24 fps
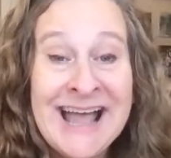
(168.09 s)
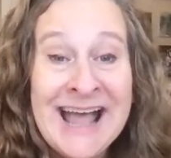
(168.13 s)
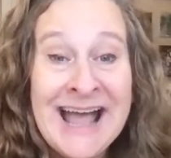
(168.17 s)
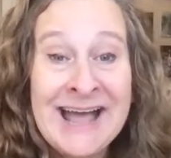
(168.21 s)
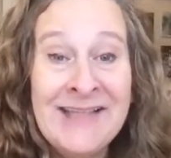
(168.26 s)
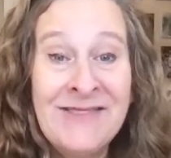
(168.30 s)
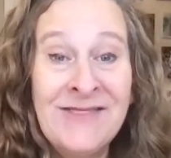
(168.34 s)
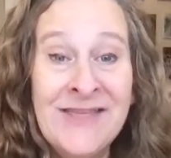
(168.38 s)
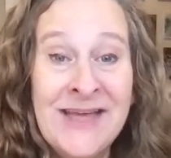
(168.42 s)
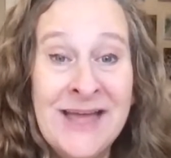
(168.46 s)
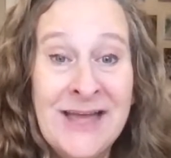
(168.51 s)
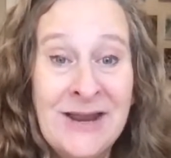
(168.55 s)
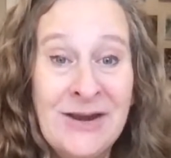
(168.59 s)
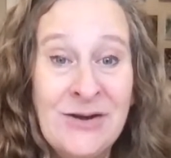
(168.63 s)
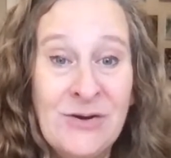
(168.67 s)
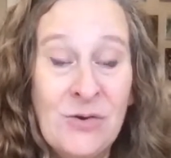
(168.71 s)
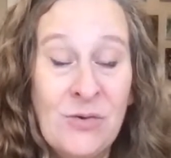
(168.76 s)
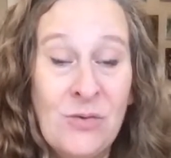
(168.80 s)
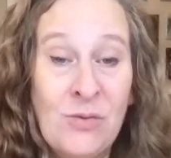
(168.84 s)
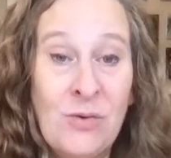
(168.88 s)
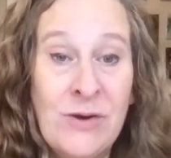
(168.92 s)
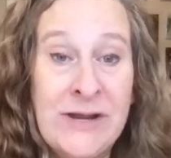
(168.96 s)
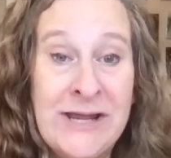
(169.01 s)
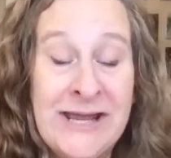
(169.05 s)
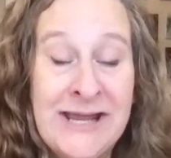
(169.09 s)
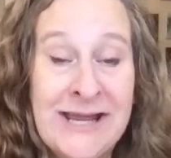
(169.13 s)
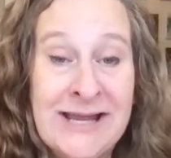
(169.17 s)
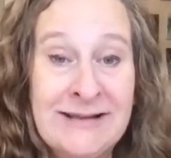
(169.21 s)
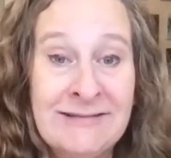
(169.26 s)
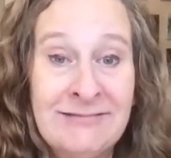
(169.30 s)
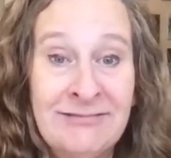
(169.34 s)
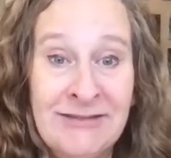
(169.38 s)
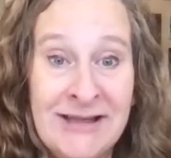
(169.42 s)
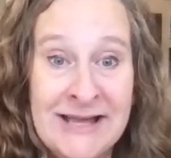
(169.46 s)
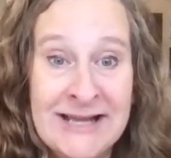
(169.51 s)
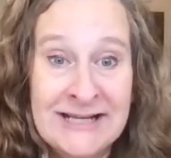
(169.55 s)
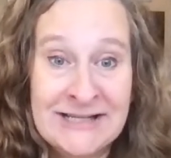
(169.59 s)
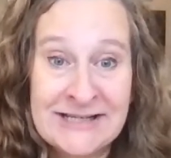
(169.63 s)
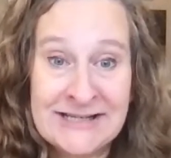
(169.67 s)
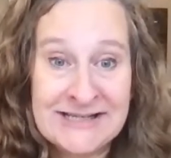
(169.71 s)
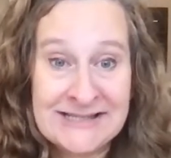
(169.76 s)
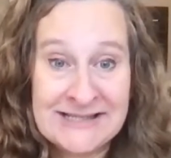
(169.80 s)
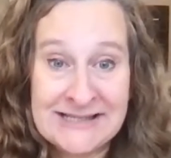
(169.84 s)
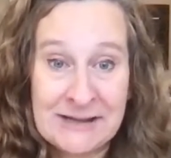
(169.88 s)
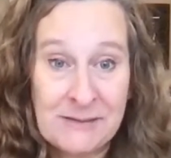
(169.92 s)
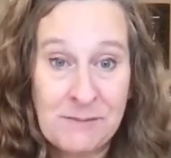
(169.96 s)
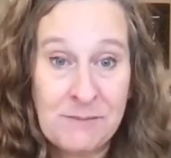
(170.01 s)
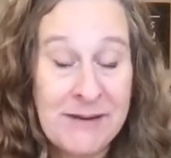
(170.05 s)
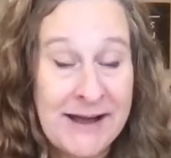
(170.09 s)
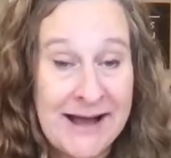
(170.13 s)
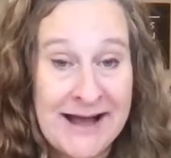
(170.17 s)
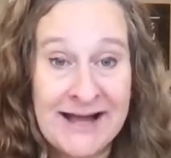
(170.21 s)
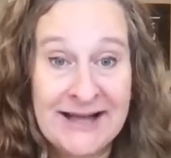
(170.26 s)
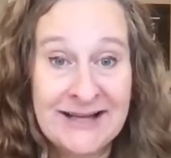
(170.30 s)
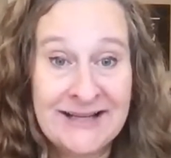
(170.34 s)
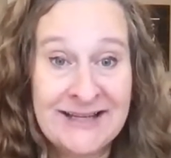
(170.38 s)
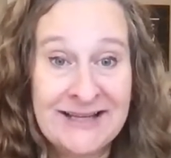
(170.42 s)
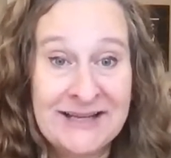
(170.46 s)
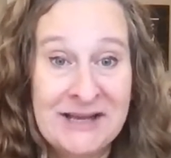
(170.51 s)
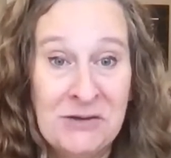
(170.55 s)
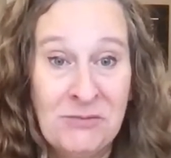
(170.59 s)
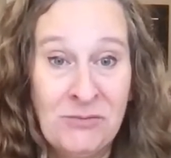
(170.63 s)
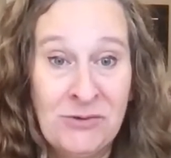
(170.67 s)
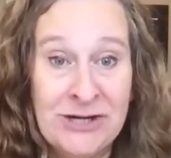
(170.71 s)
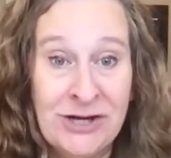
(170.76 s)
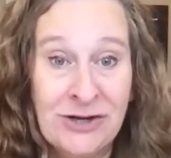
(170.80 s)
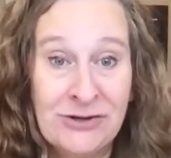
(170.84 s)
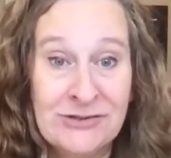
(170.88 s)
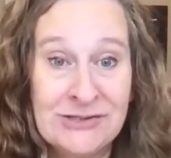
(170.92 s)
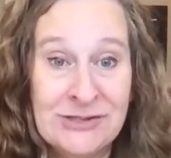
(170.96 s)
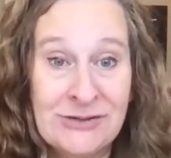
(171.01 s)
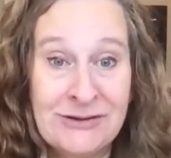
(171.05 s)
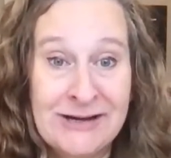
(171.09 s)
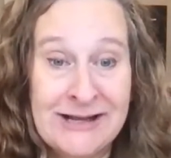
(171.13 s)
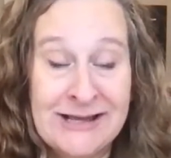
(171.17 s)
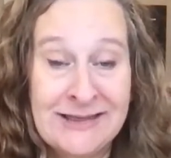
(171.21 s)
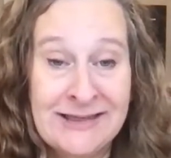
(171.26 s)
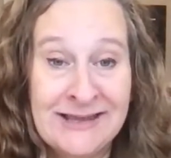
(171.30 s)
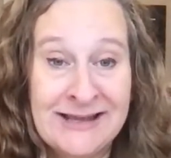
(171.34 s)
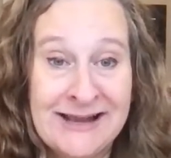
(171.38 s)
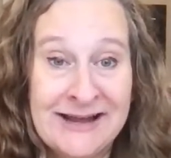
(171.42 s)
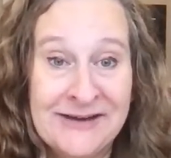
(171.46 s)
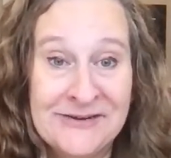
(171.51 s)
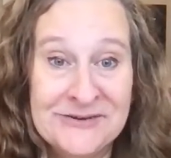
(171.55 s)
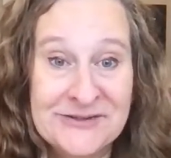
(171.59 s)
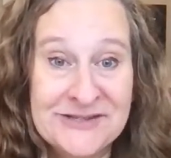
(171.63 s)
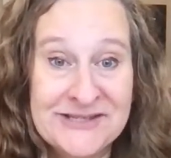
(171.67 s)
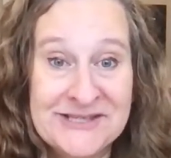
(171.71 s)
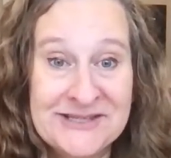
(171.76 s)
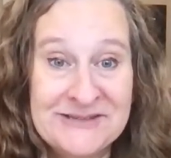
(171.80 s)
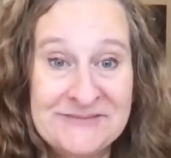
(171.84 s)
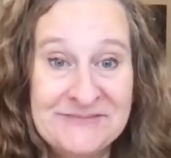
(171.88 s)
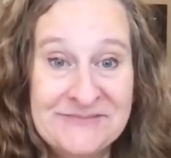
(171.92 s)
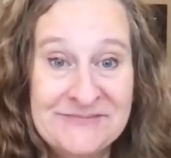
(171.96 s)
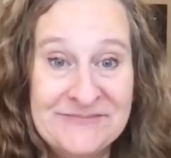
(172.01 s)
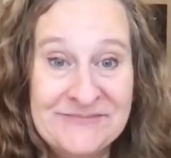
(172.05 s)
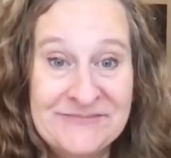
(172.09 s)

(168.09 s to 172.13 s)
And then we like just sit back and we don't do anything else.